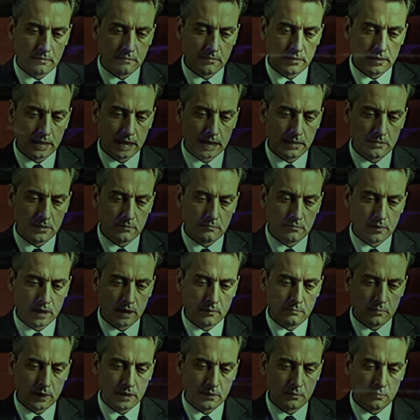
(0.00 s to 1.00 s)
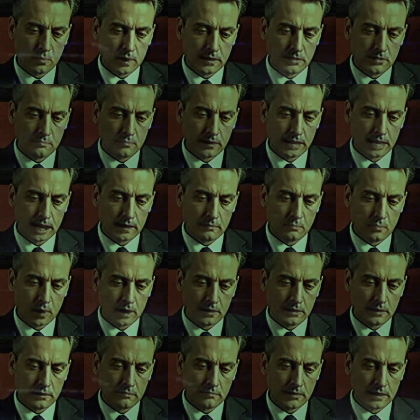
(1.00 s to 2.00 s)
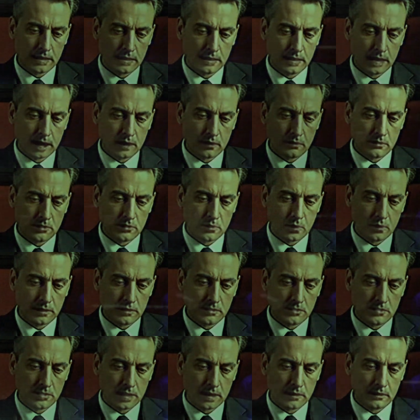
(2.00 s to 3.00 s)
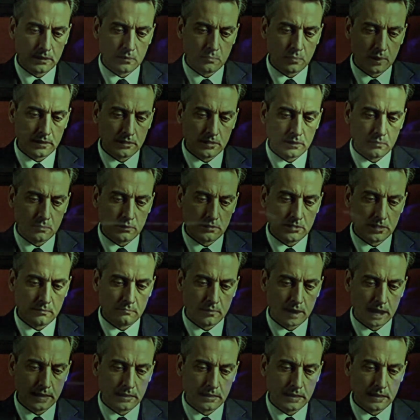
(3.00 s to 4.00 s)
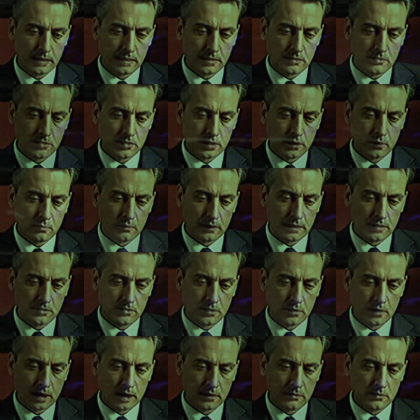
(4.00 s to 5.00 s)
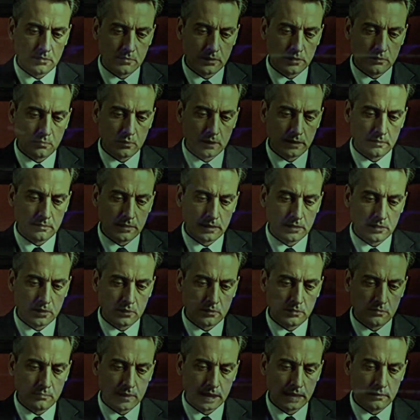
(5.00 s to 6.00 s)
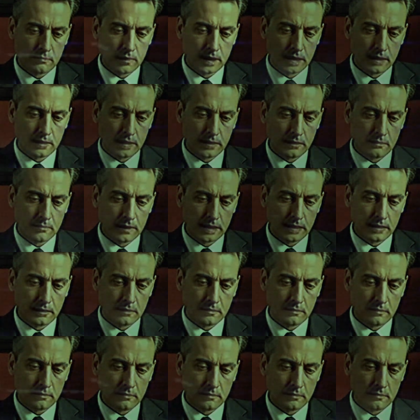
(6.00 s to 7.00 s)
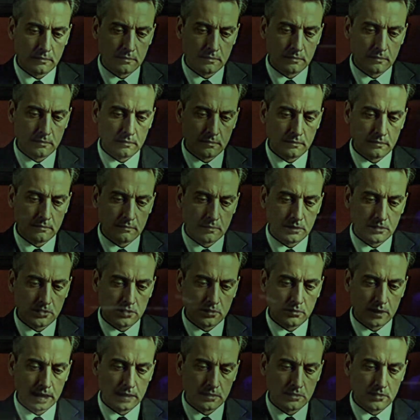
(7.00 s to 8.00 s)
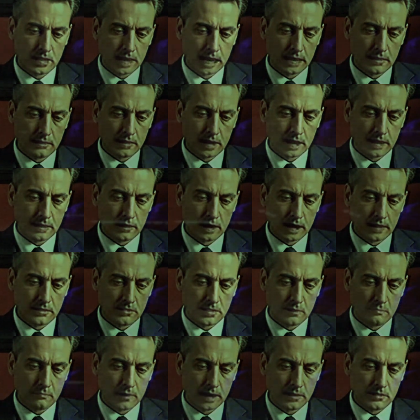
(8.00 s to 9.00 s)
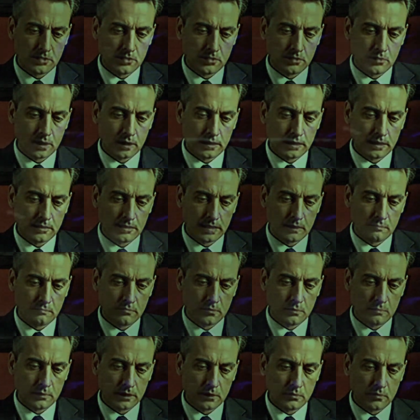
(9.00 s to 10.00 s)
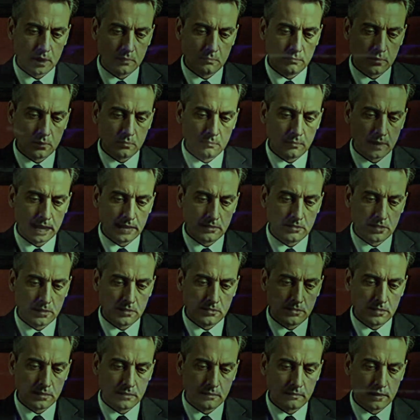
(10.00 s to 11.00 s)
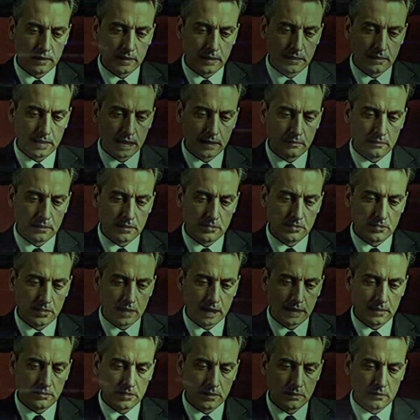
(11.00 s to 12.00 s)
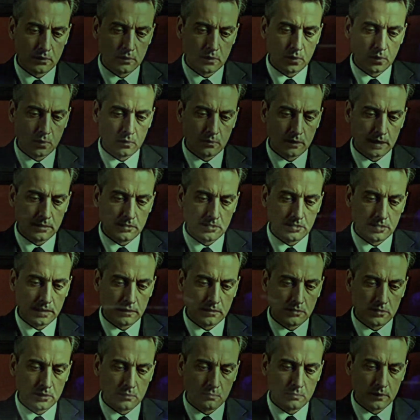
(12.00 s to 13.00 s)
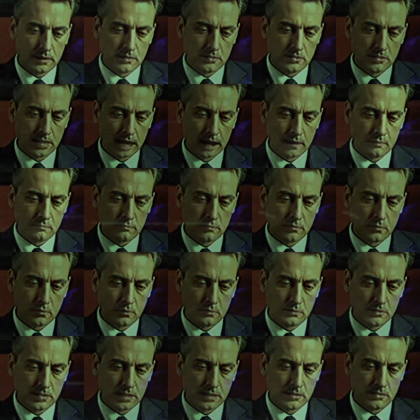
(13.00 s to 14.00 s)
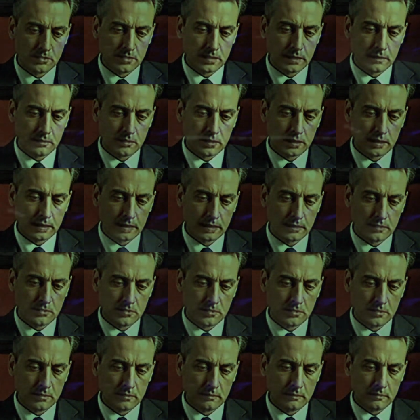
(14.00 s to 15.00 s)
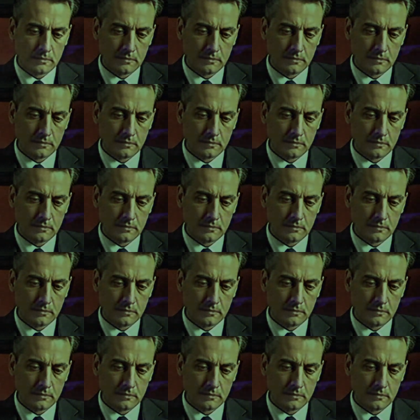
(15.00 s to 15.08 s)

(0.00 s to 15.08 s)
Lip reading: The end of Herbert West began one evening in our joint study when he was dividing his curious glance between the newspaper and me. A strange headline item had struck at him from the crumpled pages, and a nameless Titan claw had seemed to reach down through 16 years.